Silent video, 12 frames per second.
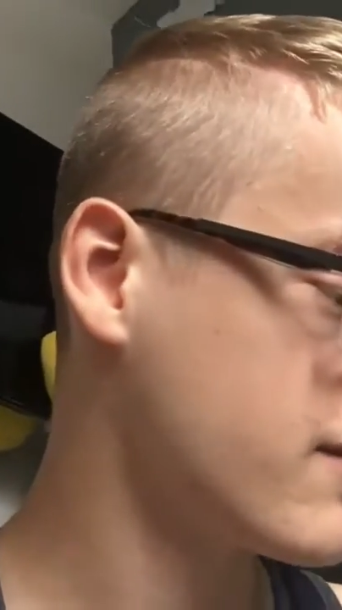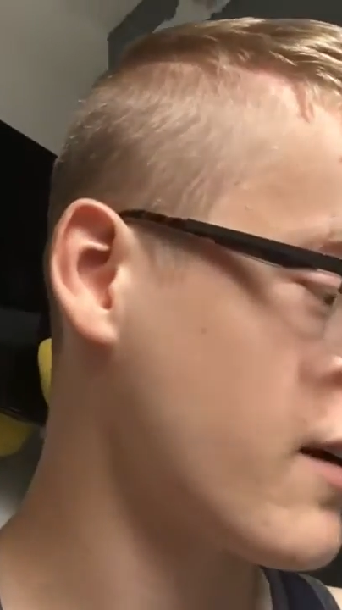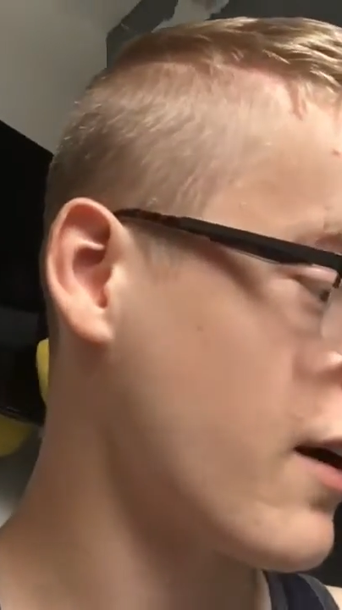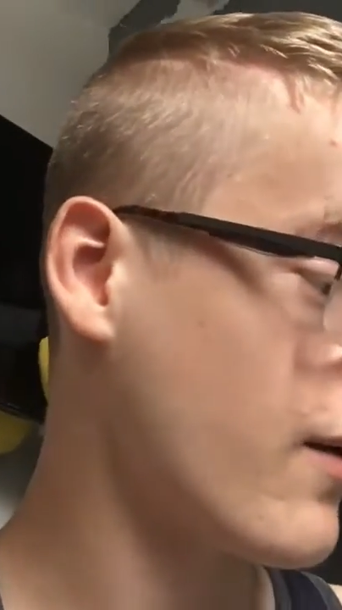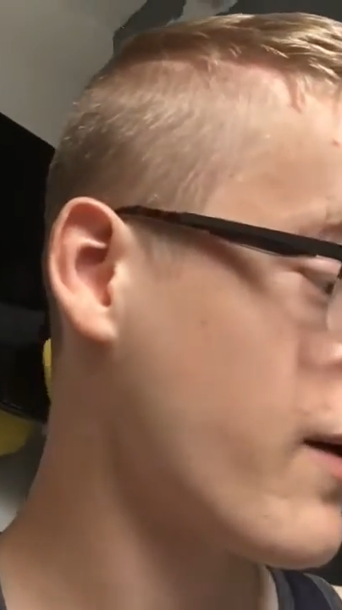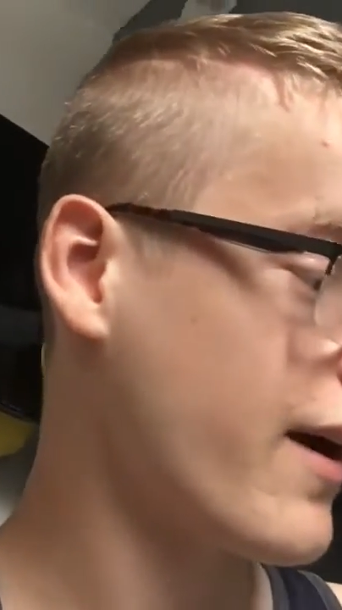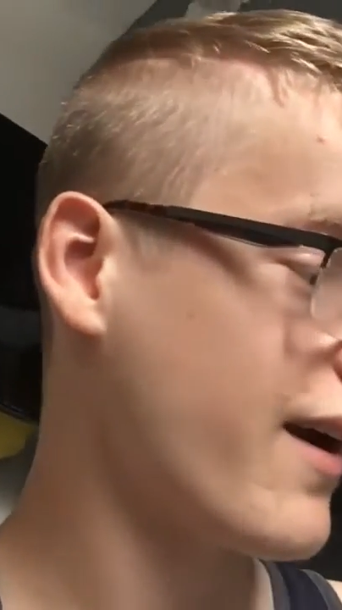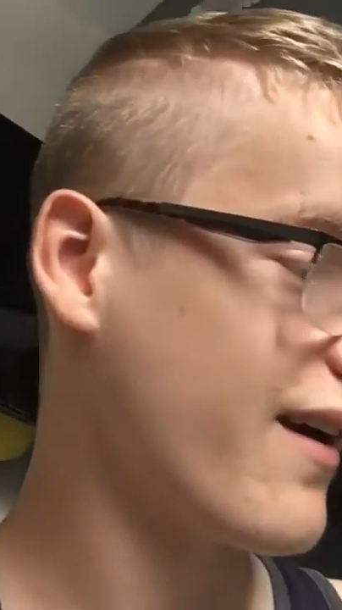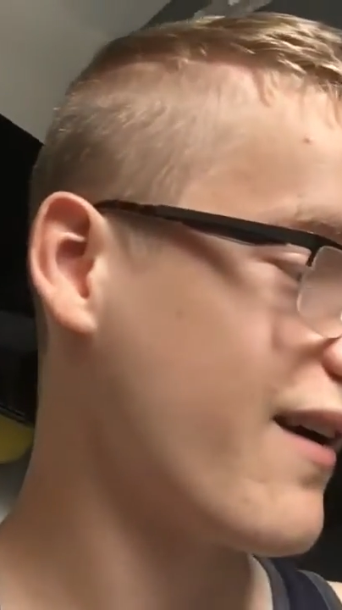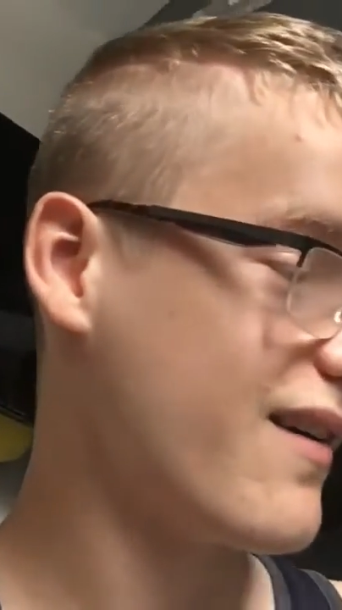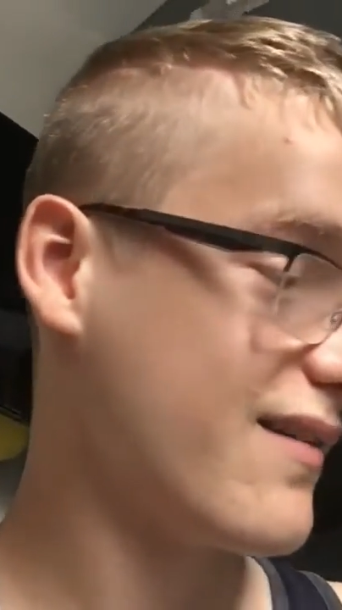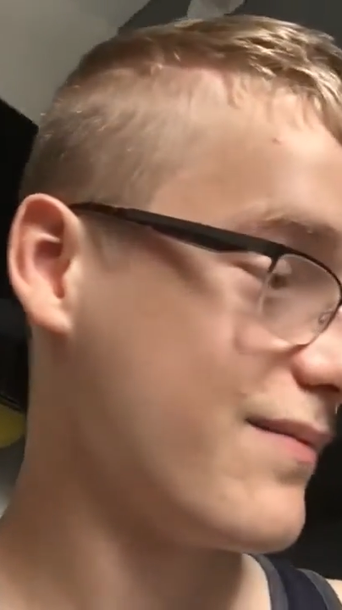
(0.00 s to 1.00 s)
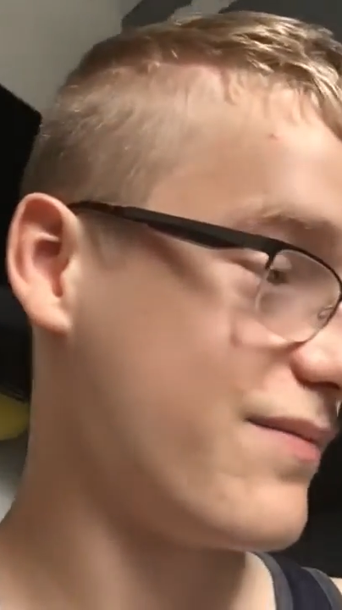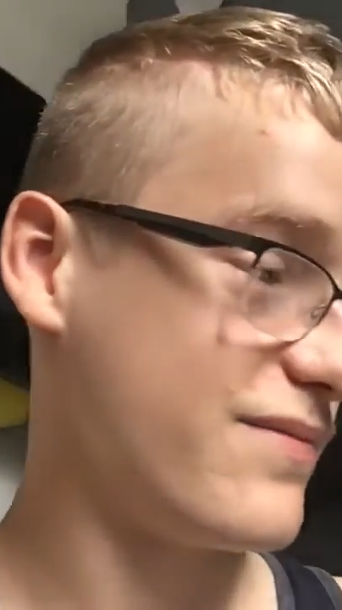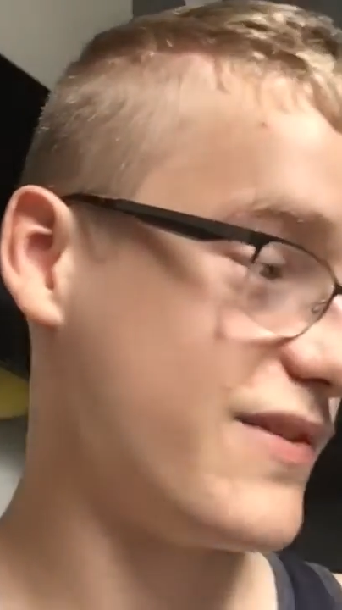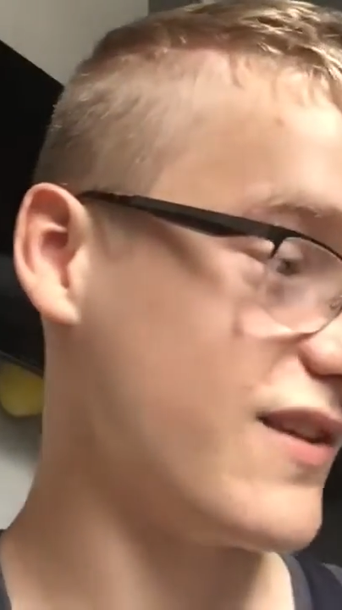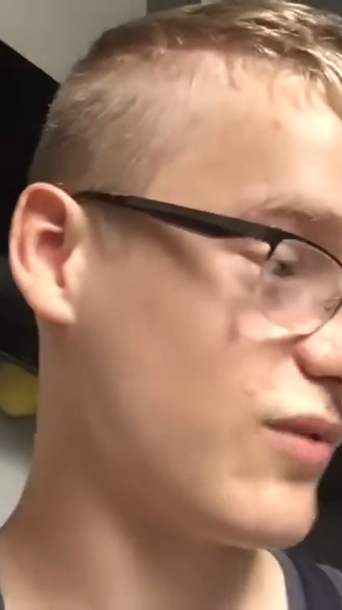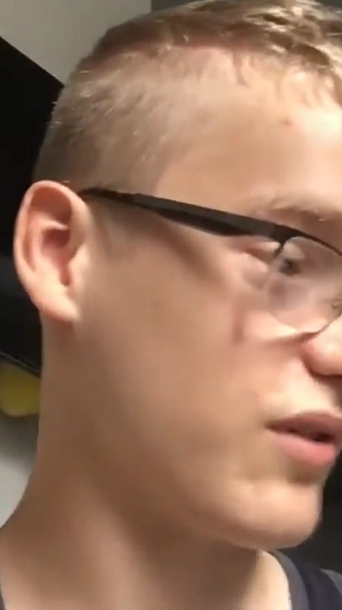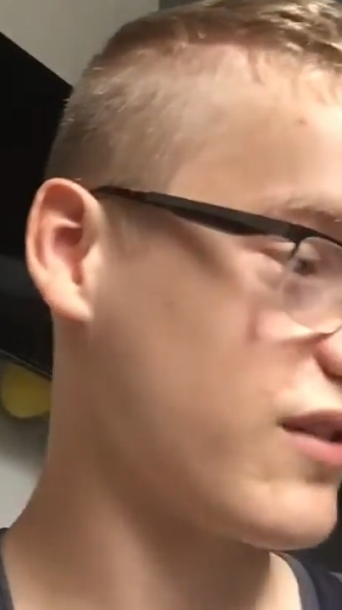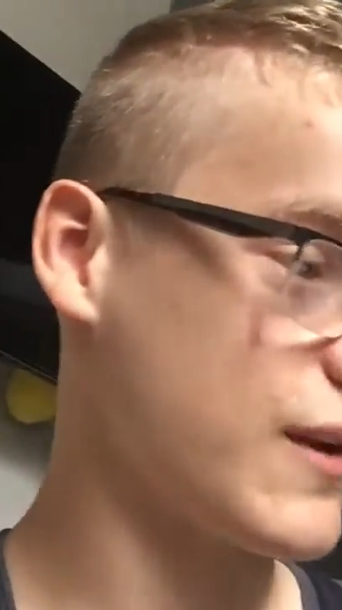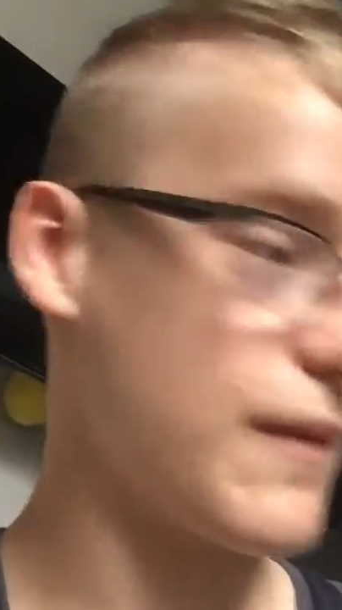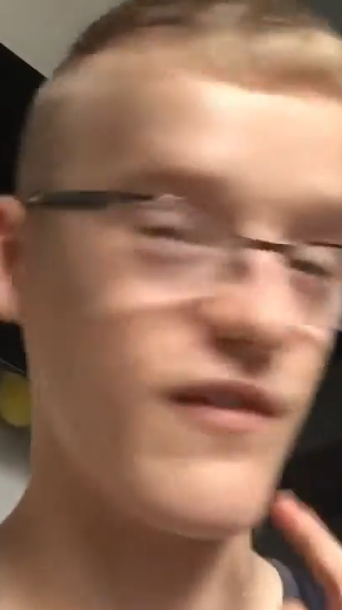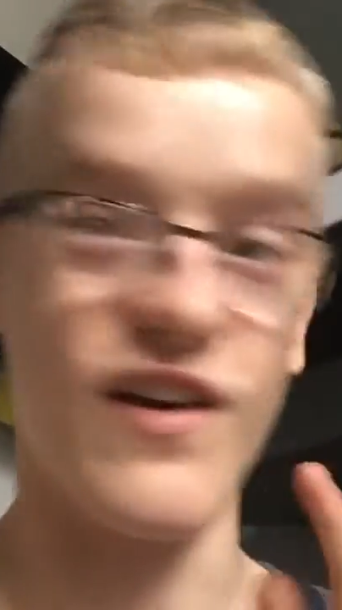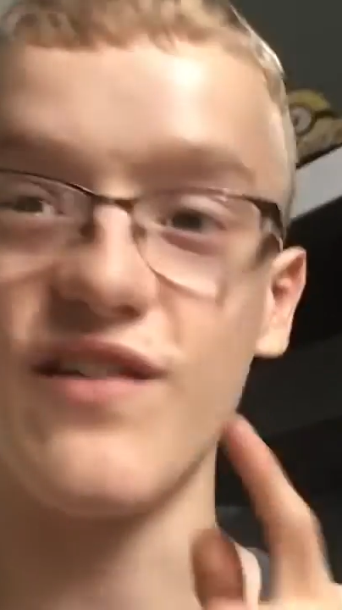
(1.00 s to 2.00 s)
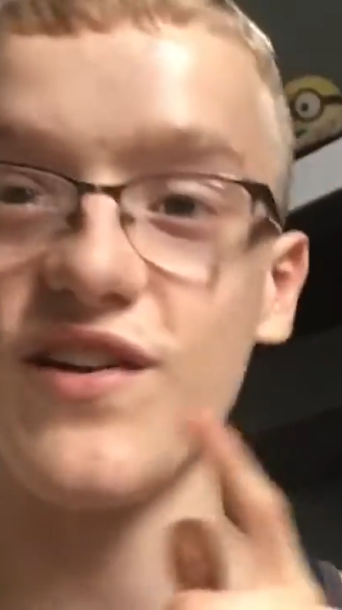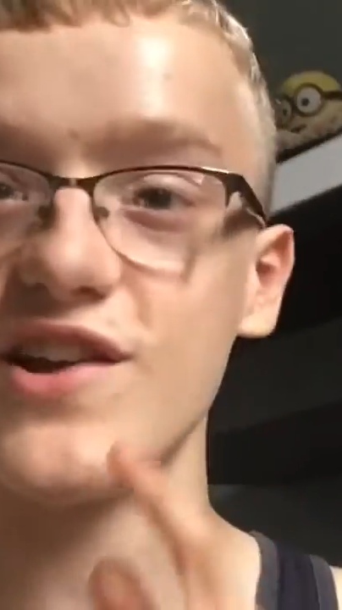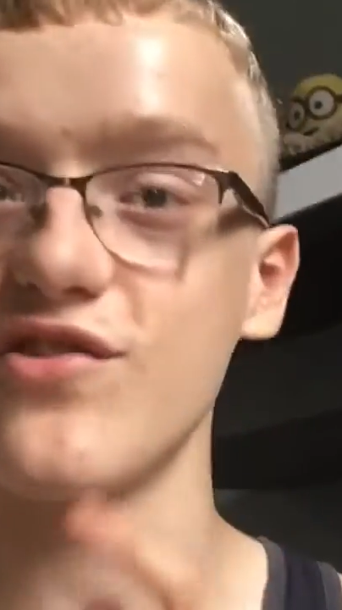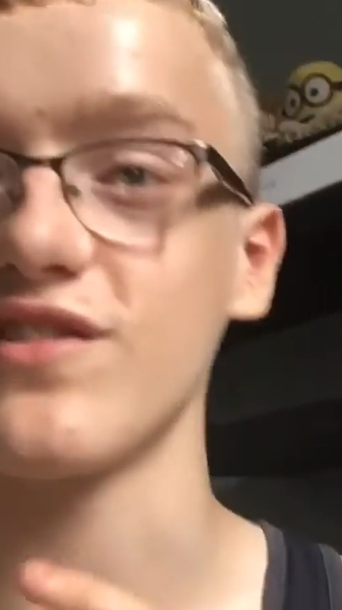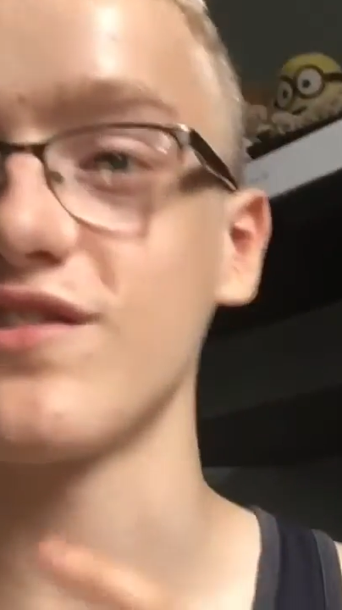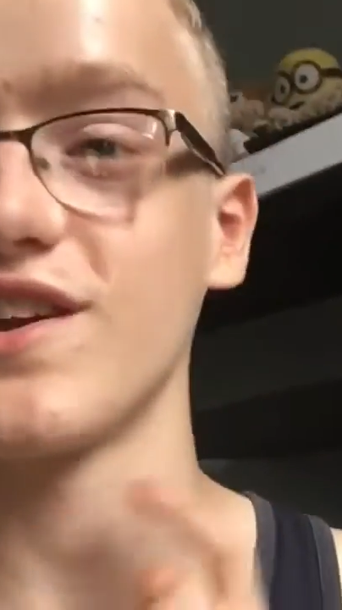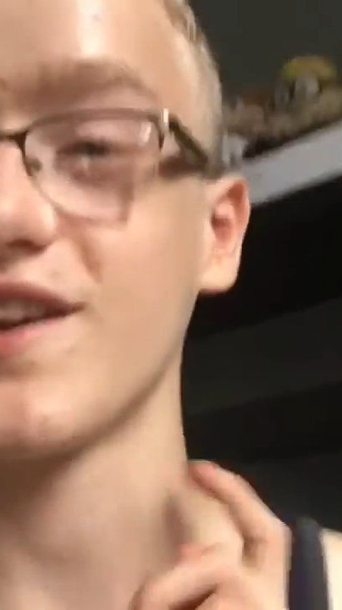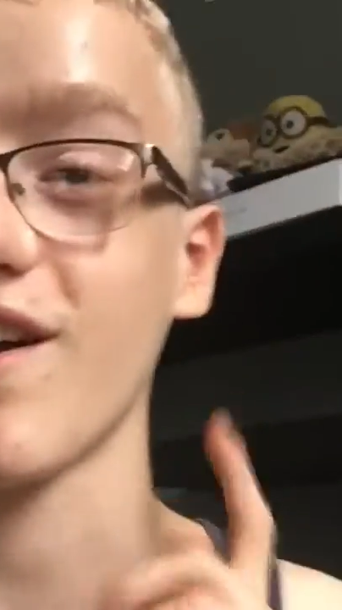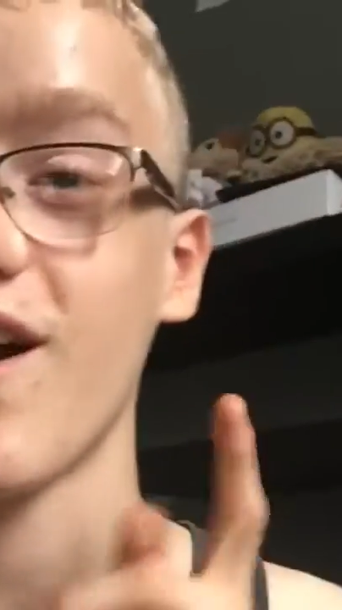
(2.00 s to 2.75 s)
so this one's going to be very, very interesting. I